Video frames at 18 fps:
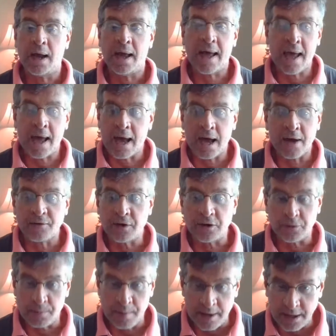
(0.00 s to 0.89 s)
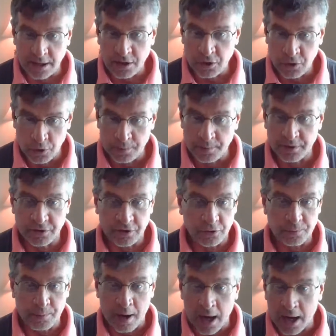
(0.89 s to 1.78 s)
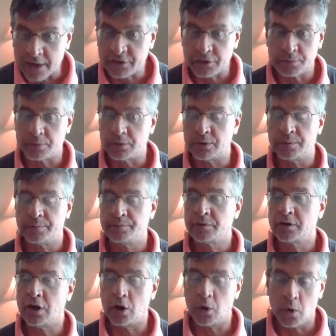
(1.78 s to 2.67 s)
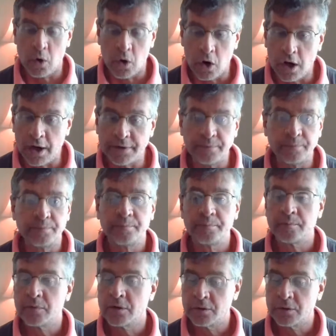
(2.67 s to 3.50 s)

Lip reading: have as many humans as possible go on